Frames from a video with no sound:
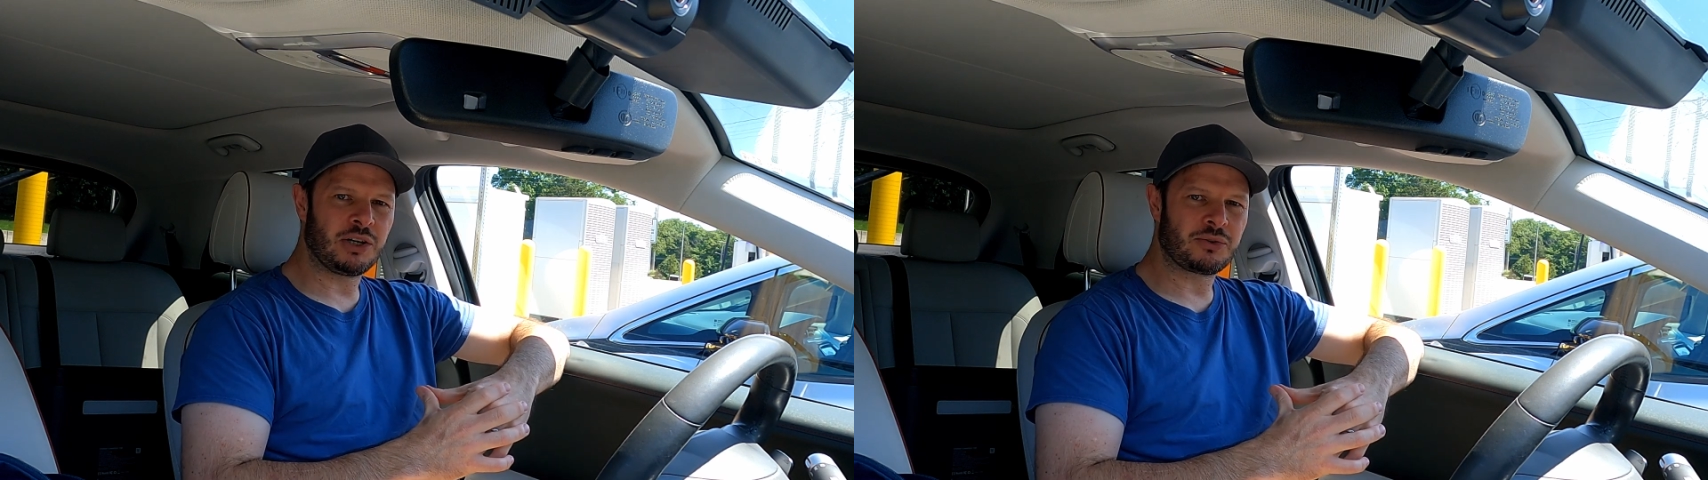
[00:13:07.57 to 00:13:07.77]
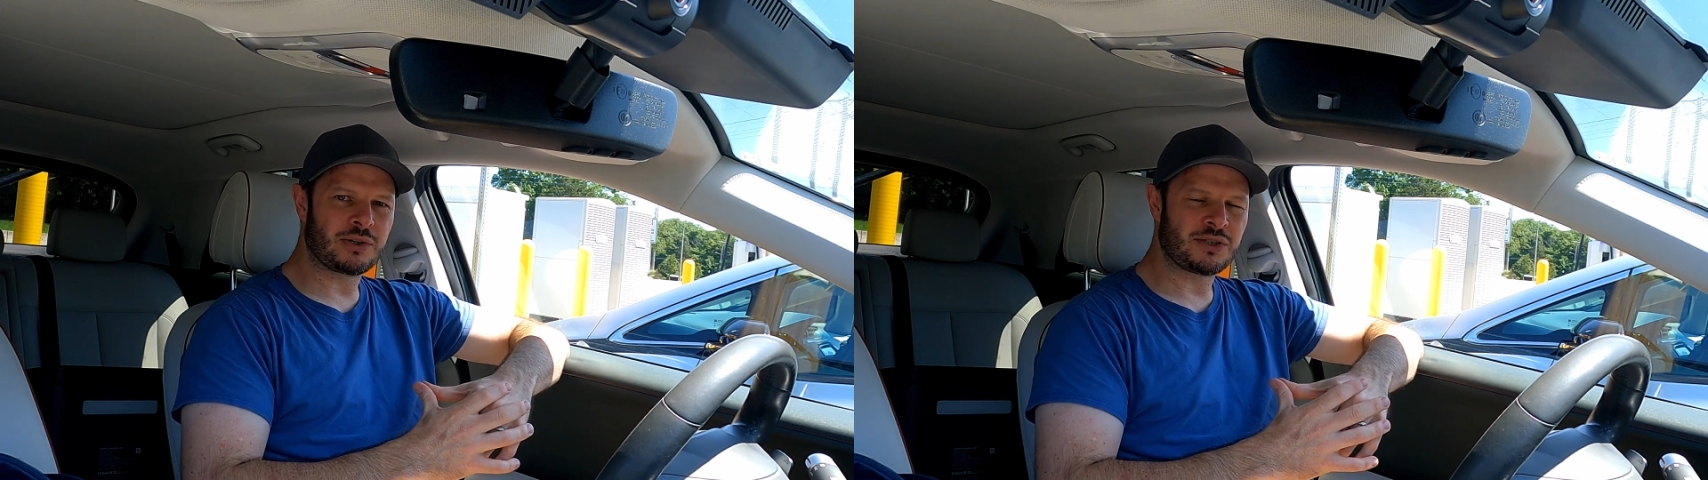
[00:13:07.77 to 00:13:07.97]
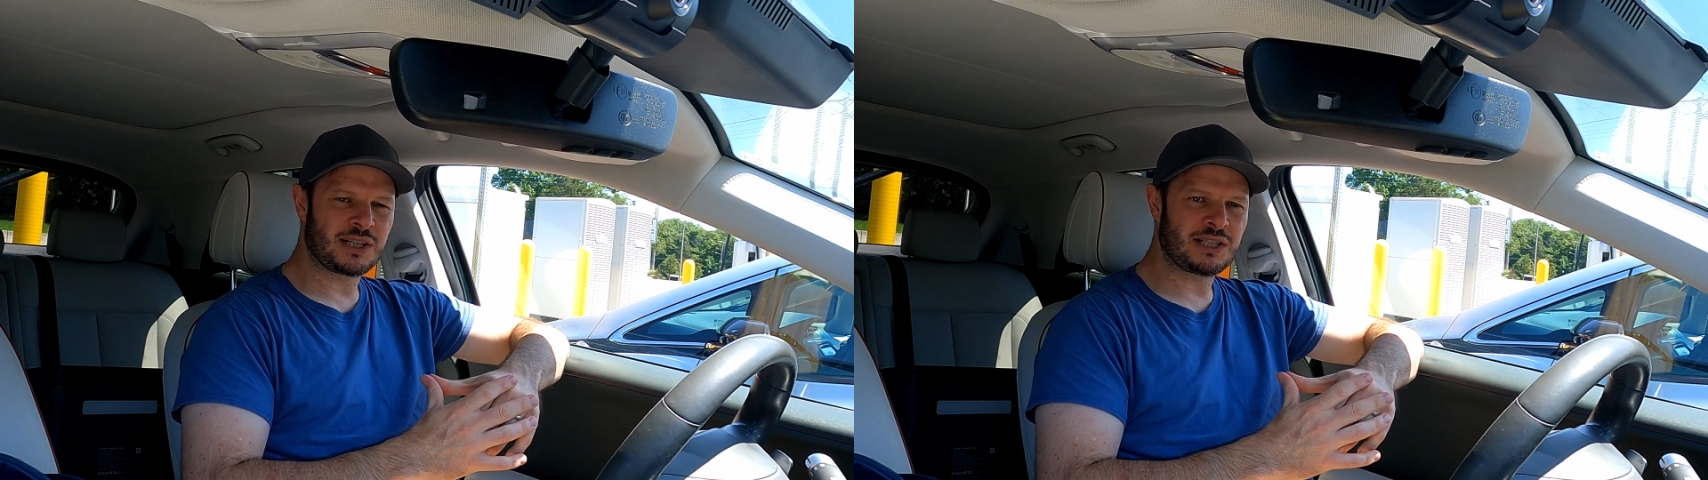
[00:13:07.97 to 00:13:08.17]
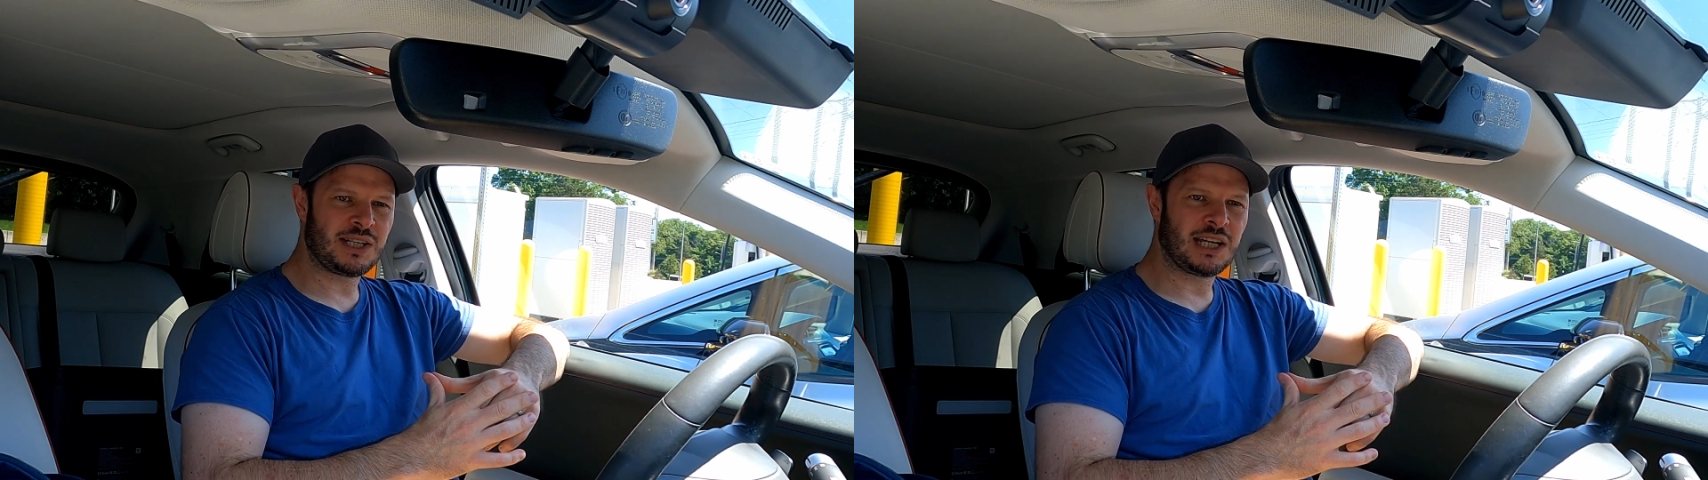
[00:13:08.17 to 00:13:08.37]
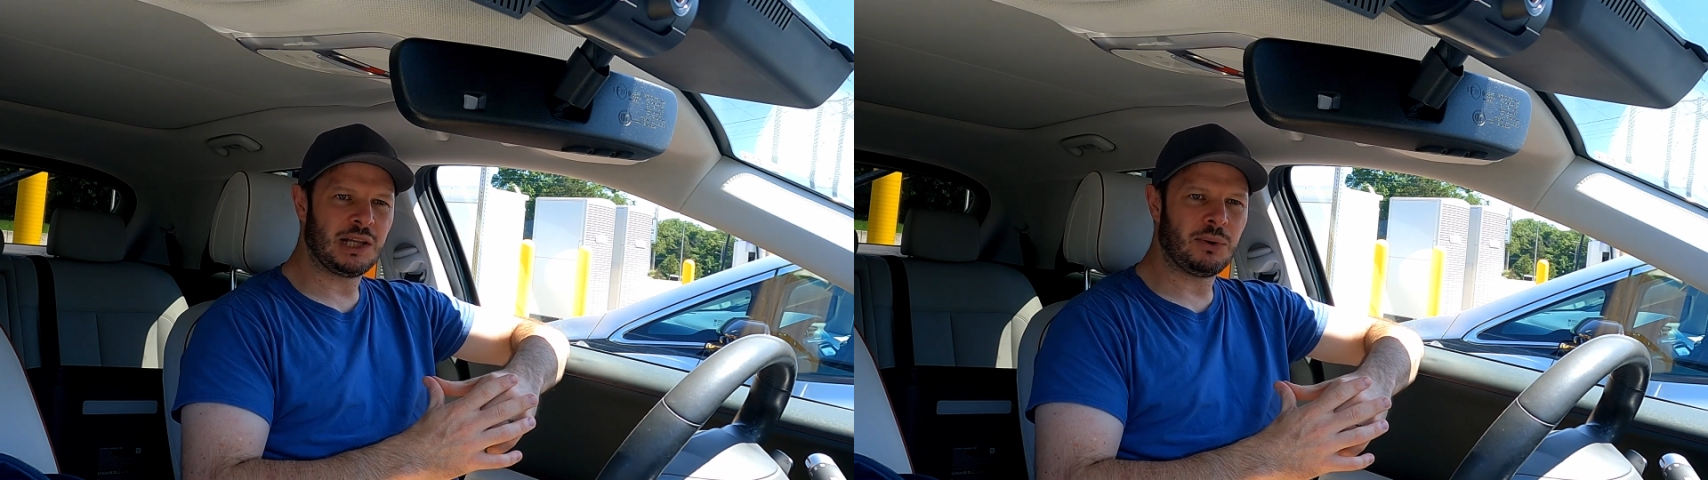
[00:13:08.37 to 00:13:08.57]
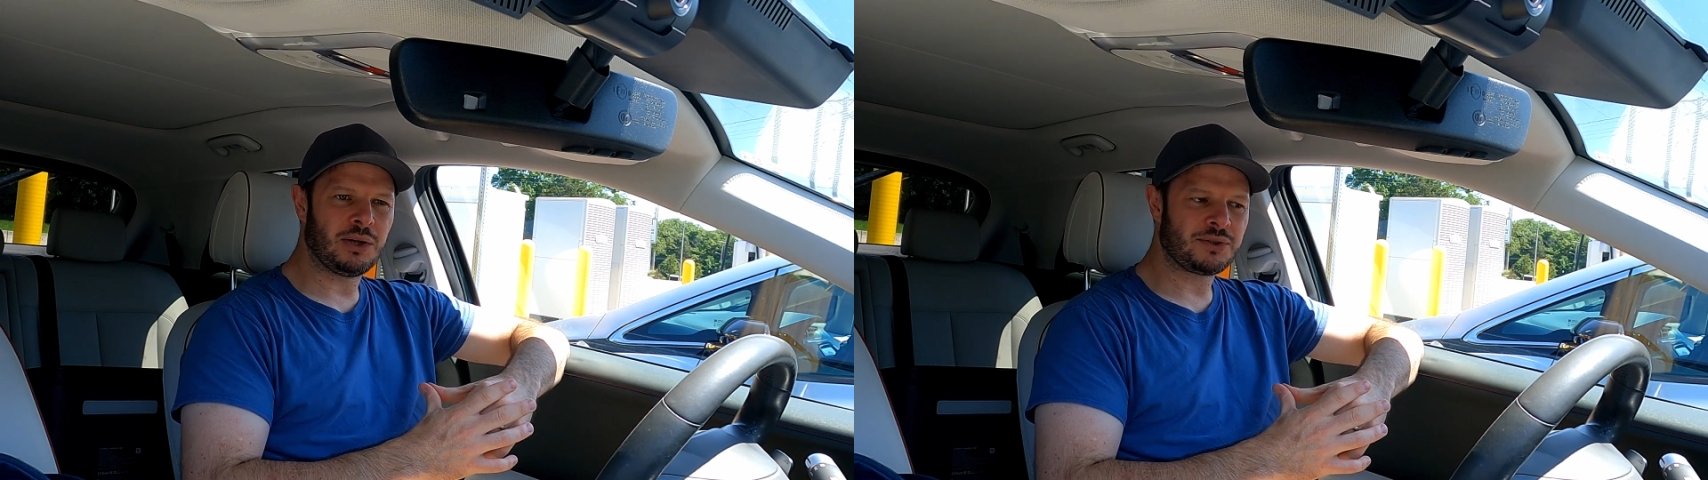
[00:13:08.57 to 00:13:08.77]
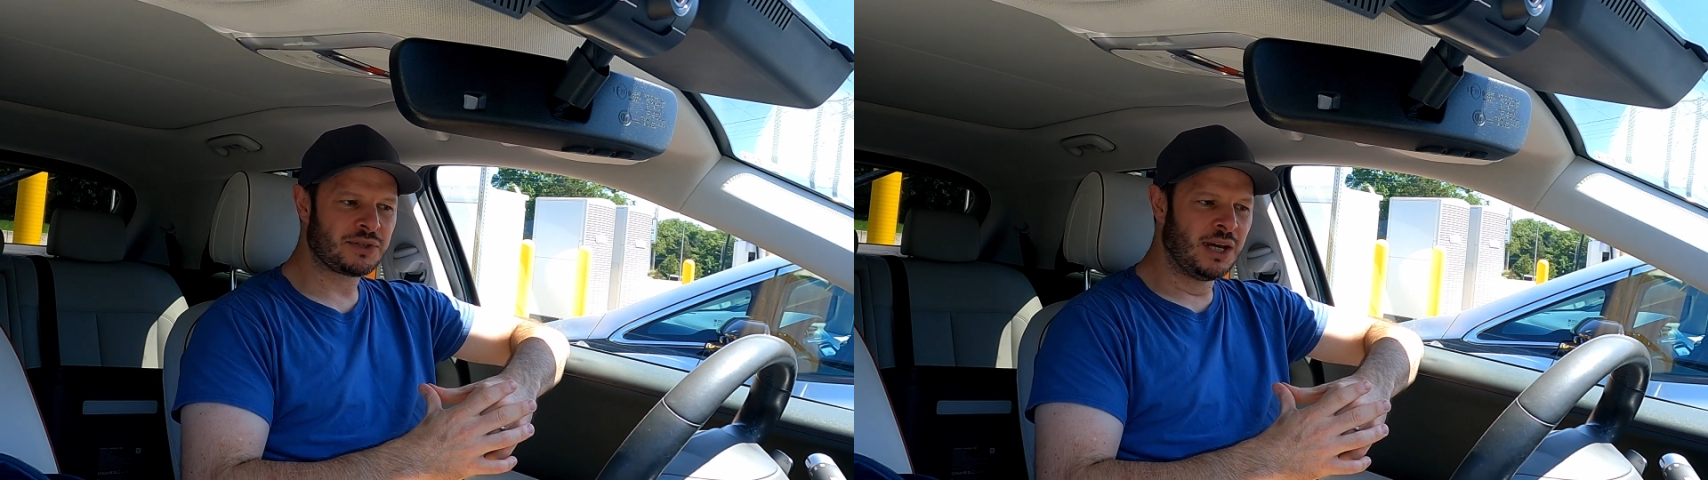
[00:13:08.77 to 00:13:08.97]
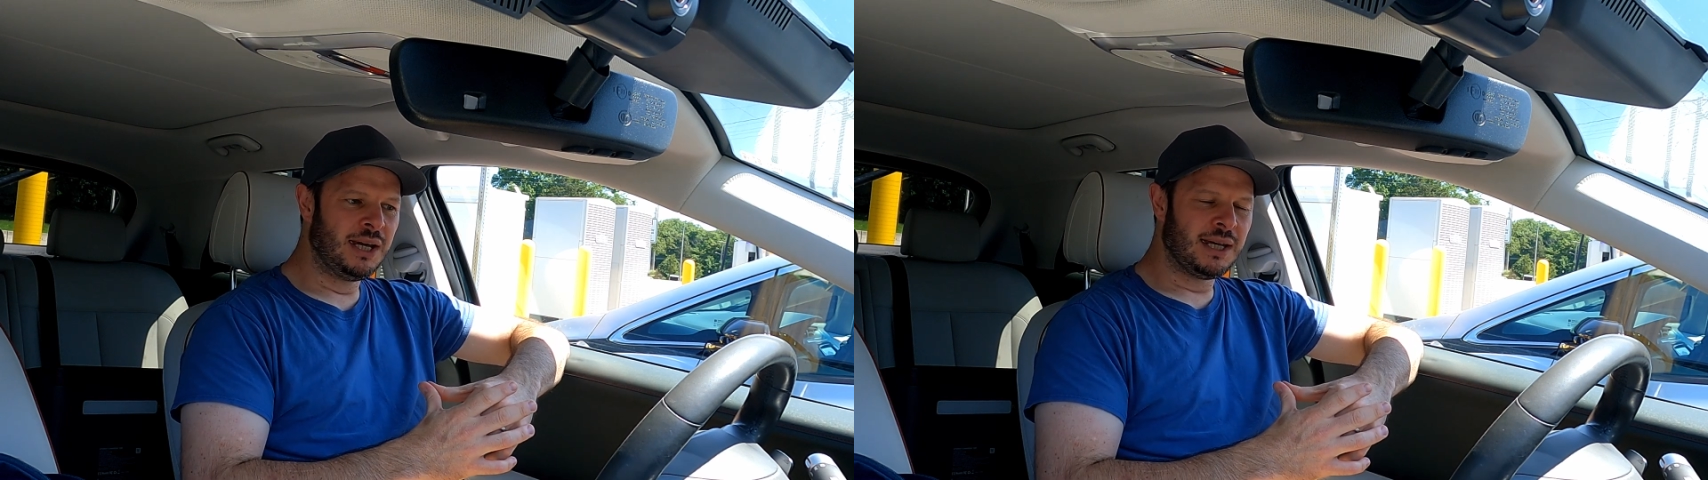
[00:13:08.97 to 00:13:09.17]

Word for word: hundred sixty kilowatts,